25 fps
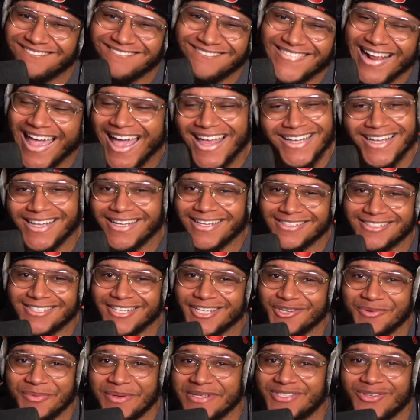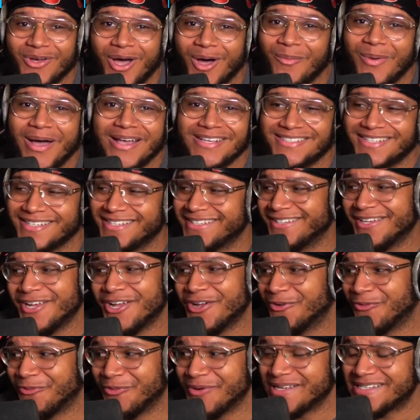I didn't continue it. So I watched it
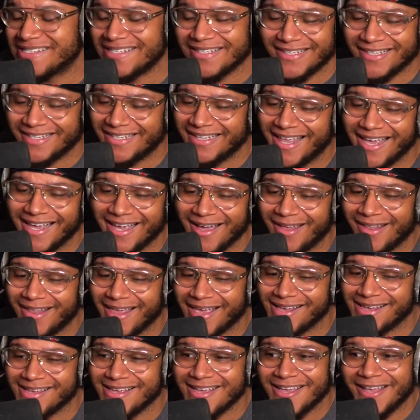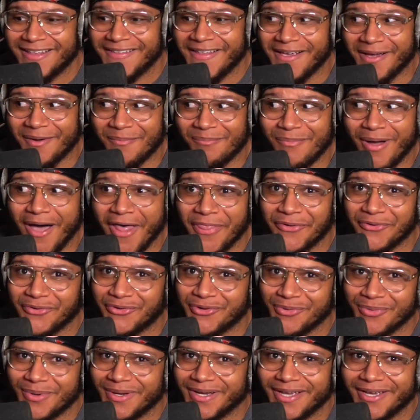recently, like a month or
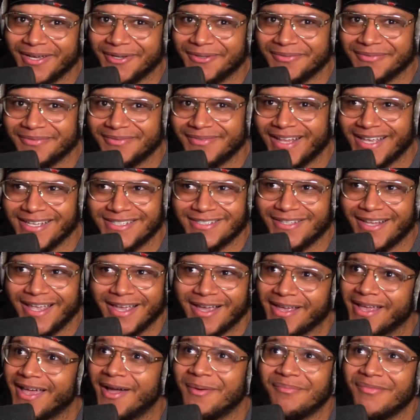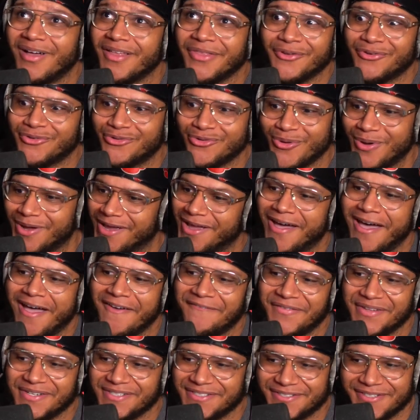two ago. A month or two ago, I
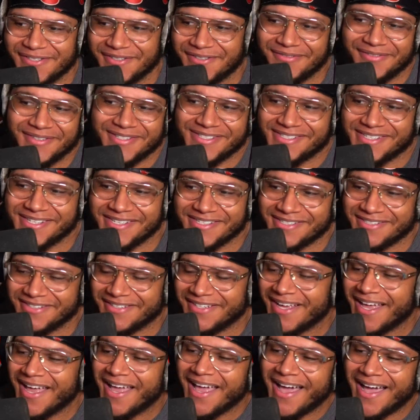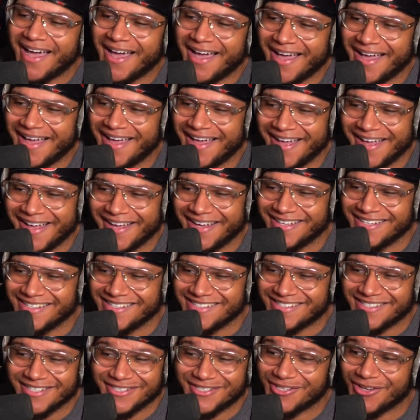finished the season. So
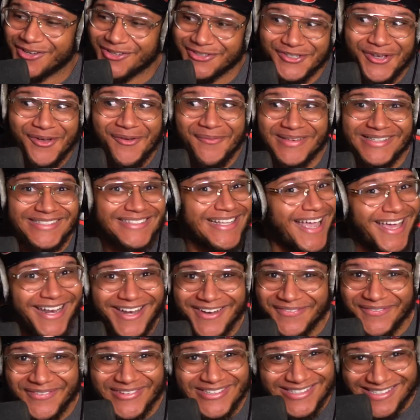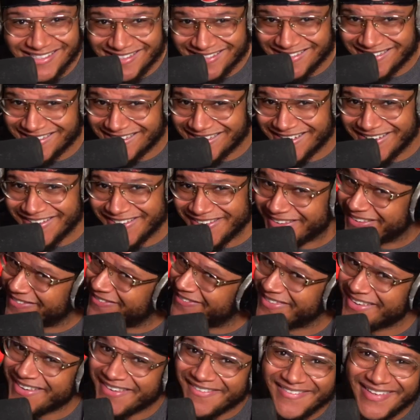I'm excited for season two. You
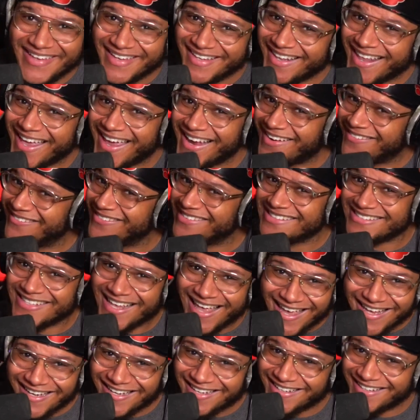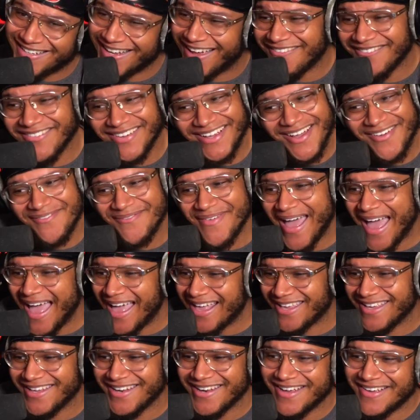feel me? Like, I'm excited. I'm gonna come
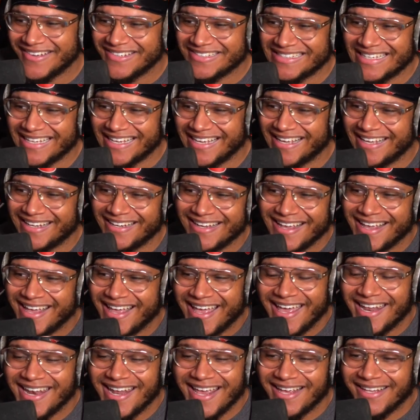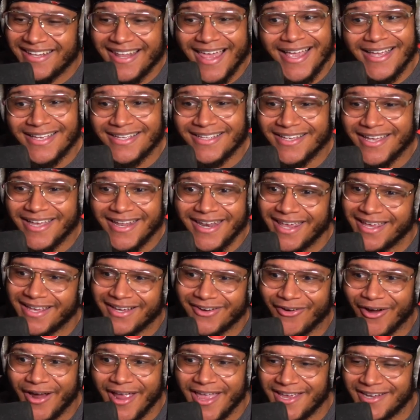back. You know what I'm saying? It ain't
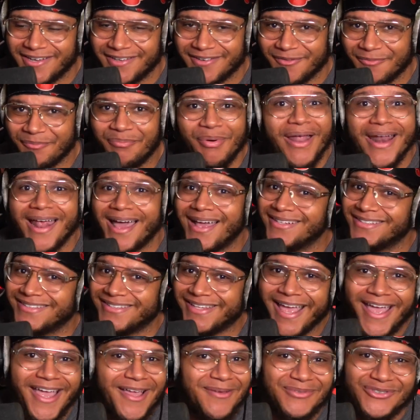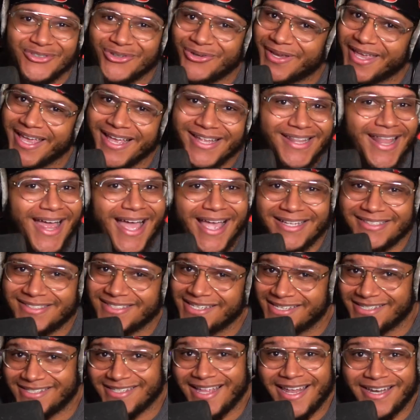great, but I damn sure can't lie and
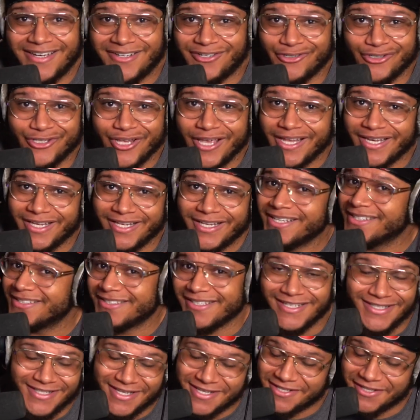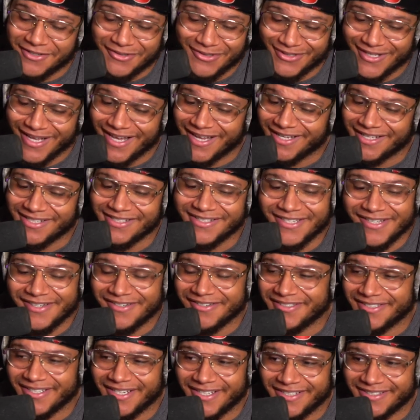say it's not entertaining. It's entertaining. It's an
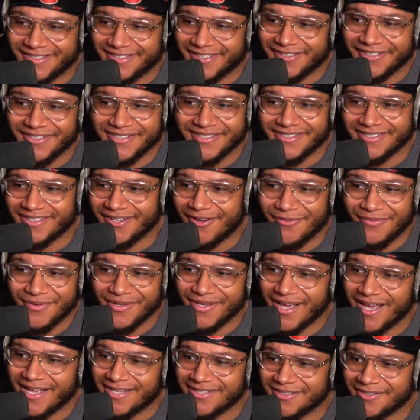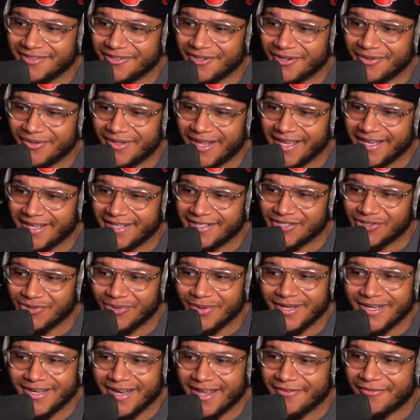entertaining series, and hopefully, you guys, you know, like,
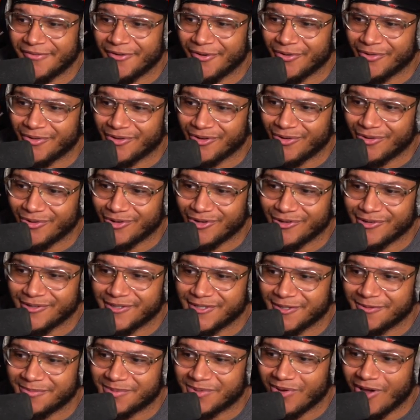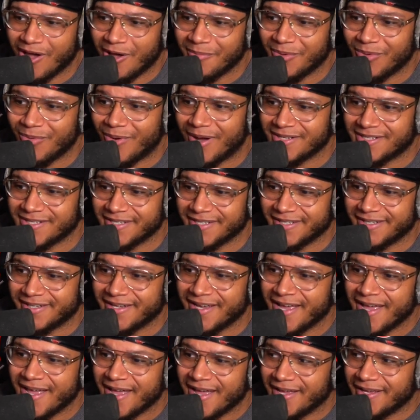enjoyed enough on YouTube. So I'll be watching it.
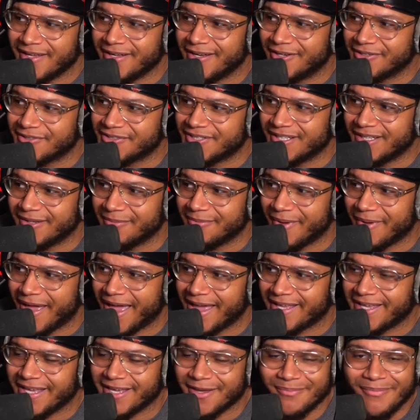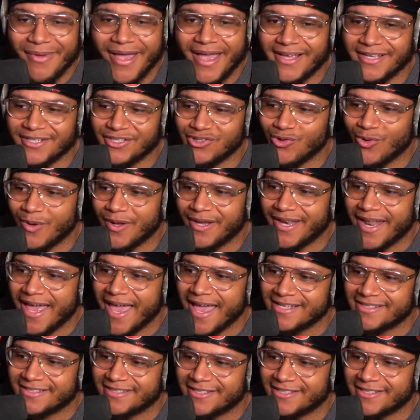You know, chilling back, kicking back, enjoying that.